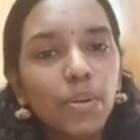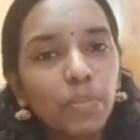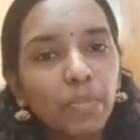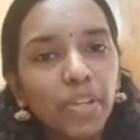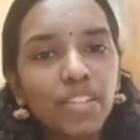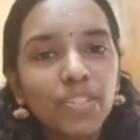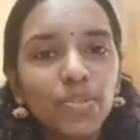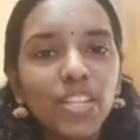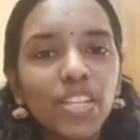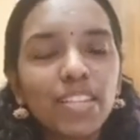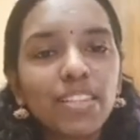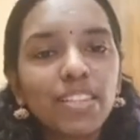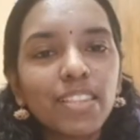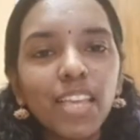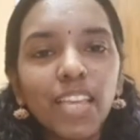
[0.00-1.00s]
role play. So
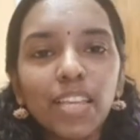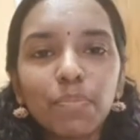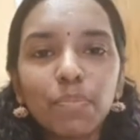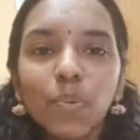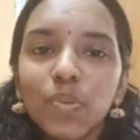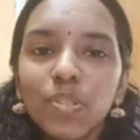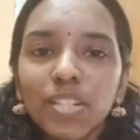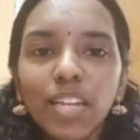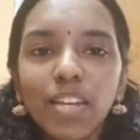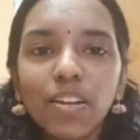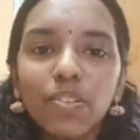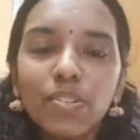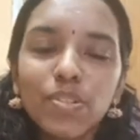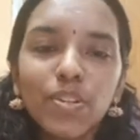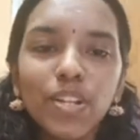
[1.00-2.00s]
that is a thing mostly
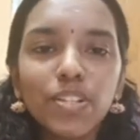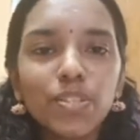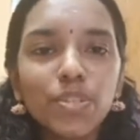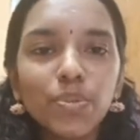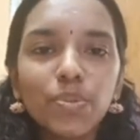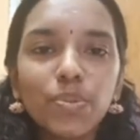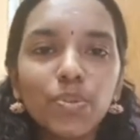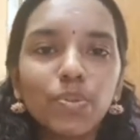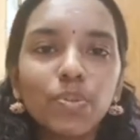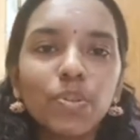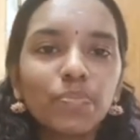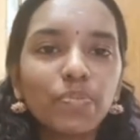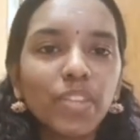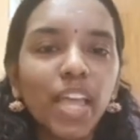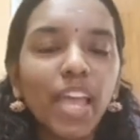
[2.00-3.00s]
all students used
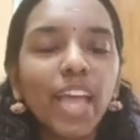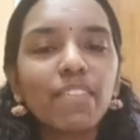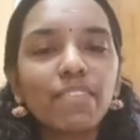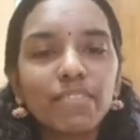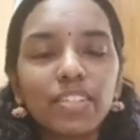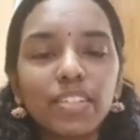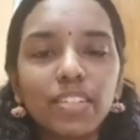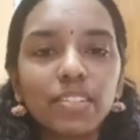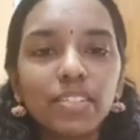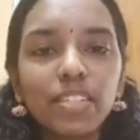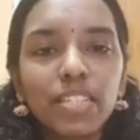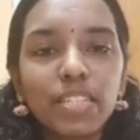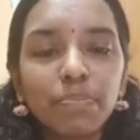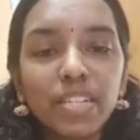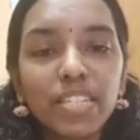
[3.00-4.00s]
to have
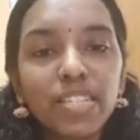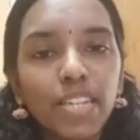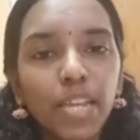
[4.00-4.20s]
this